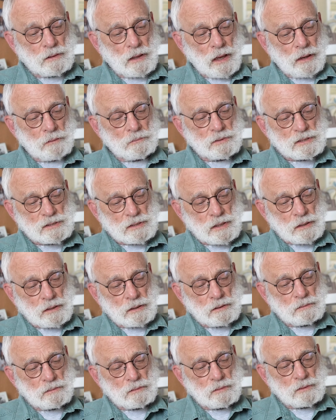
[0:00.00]
I would
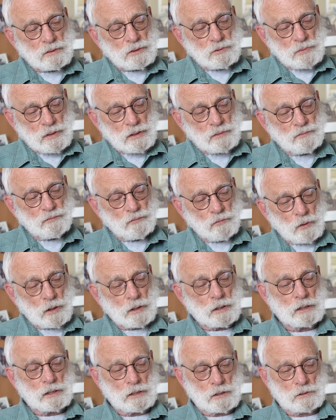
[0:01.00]
say, three
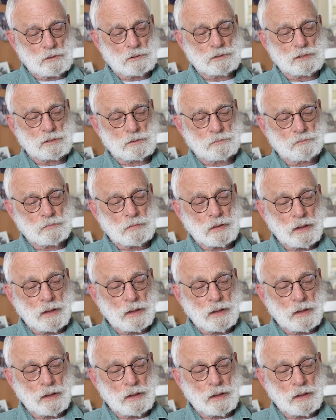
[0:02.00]
four years